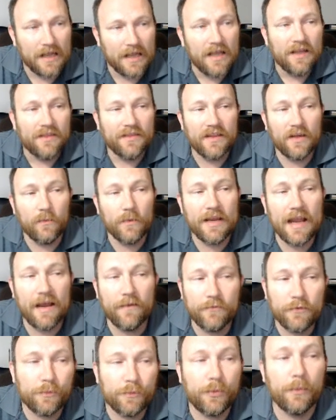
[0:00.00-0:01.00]
Then we
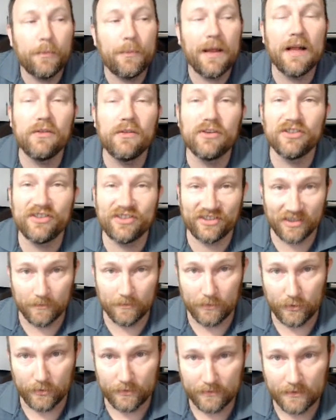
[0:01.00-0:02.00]
have the propeller
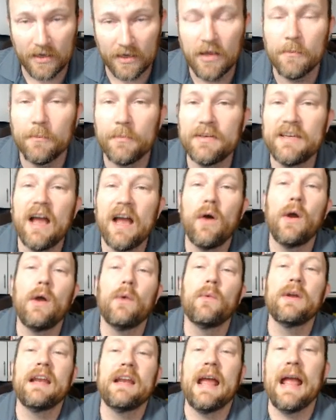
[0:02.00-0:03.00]
symbol. But now I
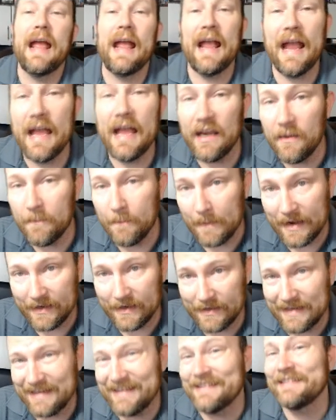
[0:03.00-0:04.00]
want to
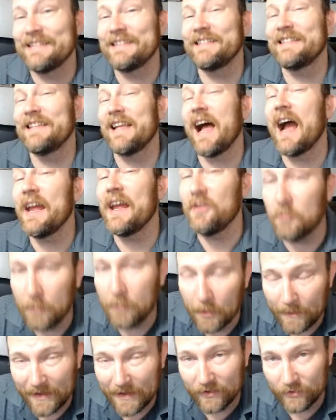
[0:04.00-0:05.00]
animate inside the
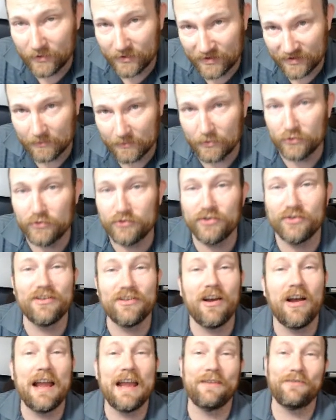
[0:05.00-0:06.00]
propeller symbol. So
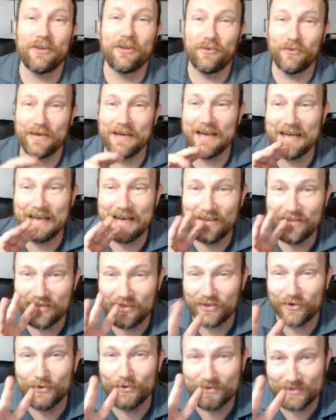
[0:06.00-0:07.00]
now I have to create a
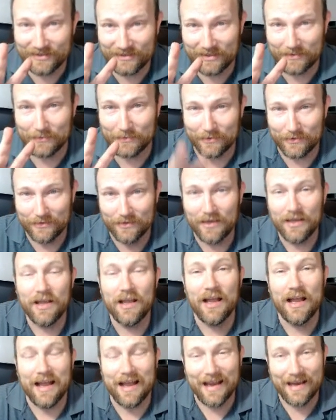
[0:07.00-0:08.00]
third symbol.
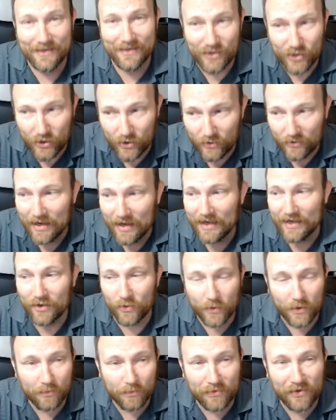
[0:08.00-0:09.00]
I know, I don't
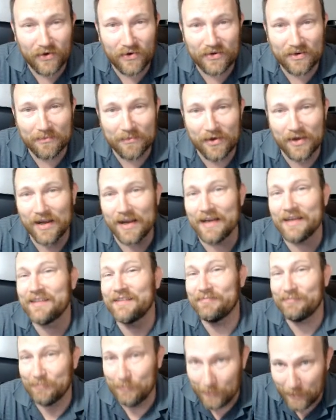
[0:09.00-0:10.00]
want to blow your
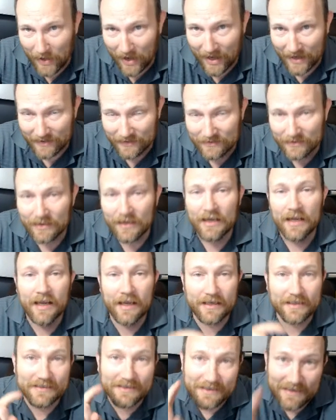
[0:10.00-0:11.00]
mind, but
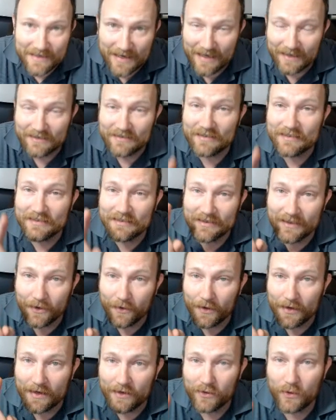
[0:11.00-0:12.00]
it is
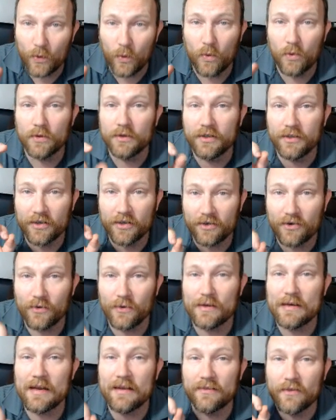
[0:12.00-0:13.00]
necessary in order to
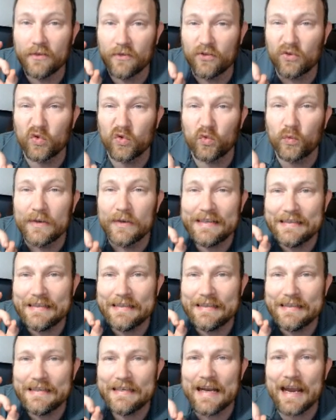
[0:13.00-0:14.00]
create the three
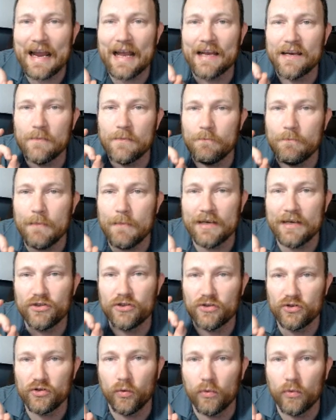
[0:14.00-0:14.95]
D animation tool.